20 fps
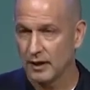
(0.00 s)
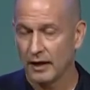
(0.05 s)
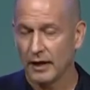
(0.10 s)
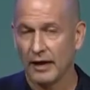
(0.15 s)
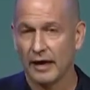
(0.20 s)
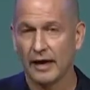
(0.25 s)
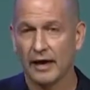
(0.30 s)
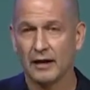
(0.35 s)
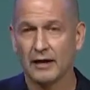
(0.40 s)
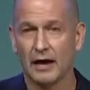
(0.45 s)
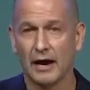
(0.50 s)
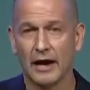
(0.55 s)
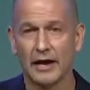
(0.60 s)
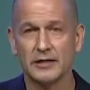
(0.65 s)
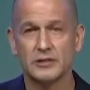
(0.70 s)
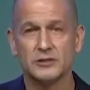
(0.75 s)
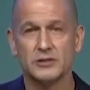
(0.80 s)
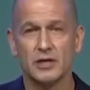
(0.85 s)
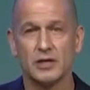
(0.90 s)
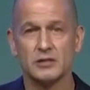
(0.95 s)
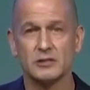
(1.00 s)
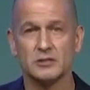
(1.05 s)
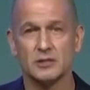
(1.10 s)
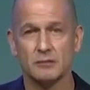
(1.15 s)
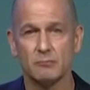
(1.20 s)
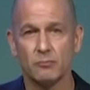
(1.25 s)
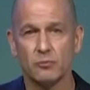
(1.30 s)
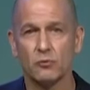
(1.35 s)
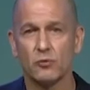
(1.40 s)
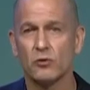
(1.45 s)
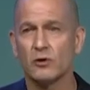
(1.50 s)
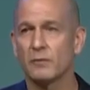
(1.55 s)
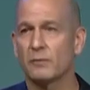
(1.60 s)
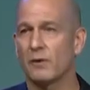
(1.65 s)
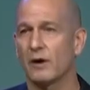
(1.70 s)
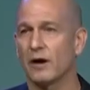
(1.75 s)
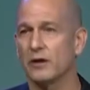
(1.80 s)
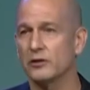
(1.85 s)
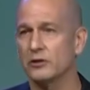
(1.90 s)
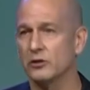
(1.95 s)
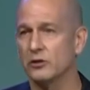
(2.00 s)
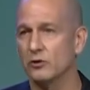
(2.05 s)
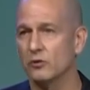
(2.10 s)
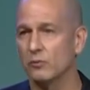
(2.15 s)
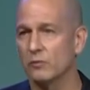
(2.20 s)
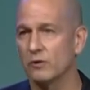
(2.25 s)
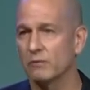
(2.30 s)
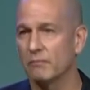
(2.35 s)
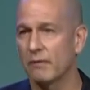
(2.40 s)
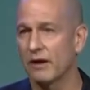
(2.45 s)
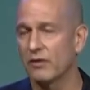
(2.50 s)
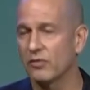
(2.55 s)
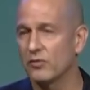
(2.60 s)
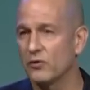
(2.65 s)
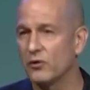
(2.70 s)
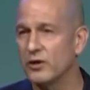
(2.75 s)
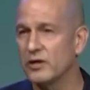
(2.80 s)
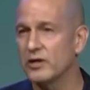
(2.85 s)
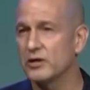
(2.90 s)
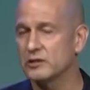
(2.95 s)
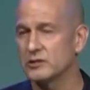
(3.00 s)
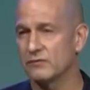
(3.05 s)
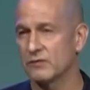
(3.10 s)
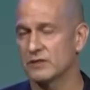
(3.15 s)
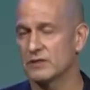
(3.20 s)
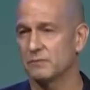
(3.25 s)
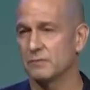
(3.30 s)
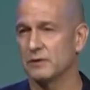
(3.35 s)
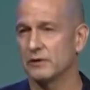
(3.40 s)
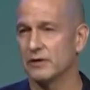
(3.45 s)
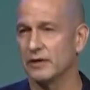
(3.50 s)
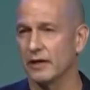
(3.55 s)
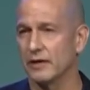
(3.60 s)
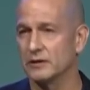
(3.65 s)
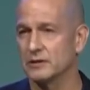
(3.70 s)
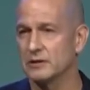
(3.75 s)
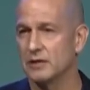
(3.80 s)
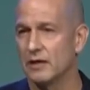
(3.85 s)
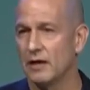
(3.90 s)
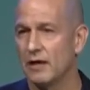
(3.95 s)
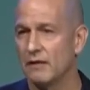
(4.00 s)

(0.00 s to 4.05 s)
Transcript: And I just implore upon you, with my 30 years of experience,